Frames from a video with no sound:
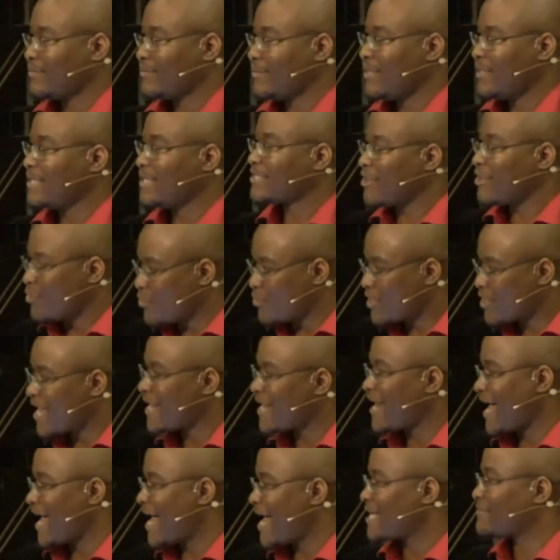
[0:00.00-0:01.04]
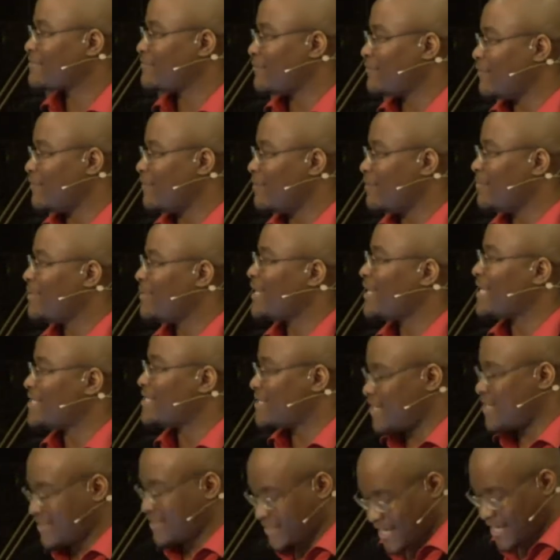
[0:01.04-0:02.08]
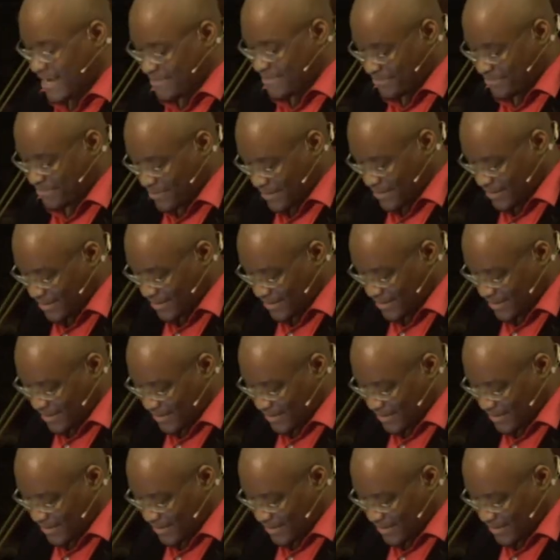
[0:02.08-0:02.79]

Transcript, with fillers: It's okay to ask for them, they just can't be